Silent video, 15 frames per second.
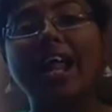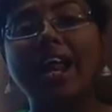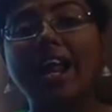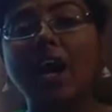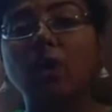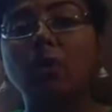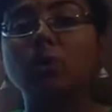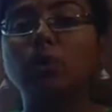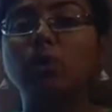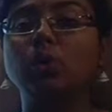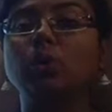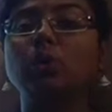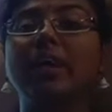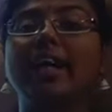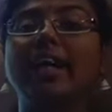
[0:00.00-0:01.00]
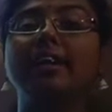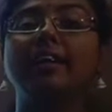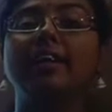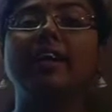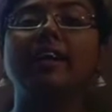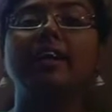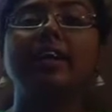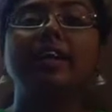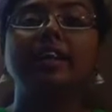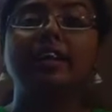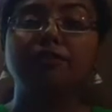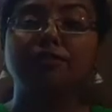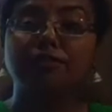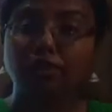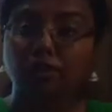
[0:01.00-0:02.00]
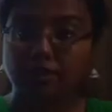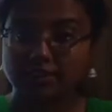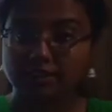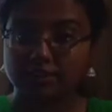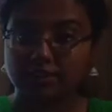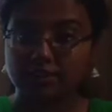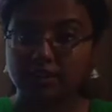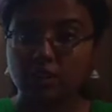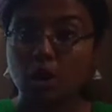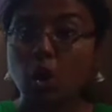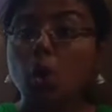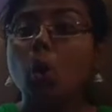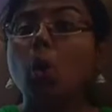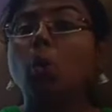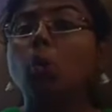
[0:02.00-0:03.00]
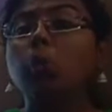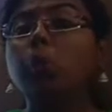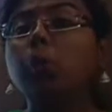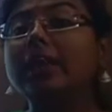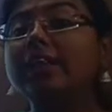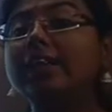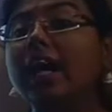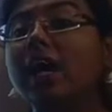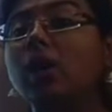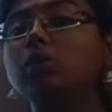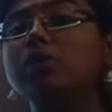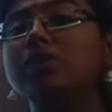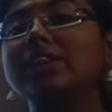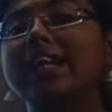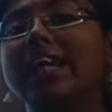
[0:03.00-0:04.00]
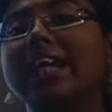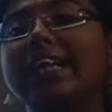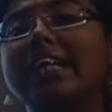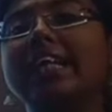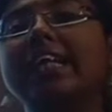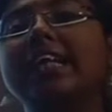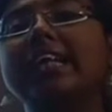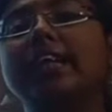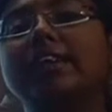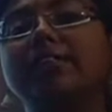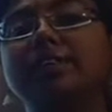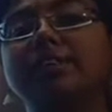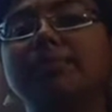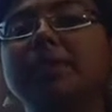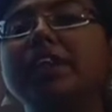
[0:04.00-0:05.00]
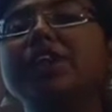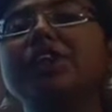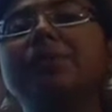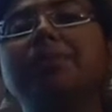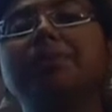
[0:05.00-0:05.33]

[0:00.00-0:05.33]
allowed to enter in the forest without any government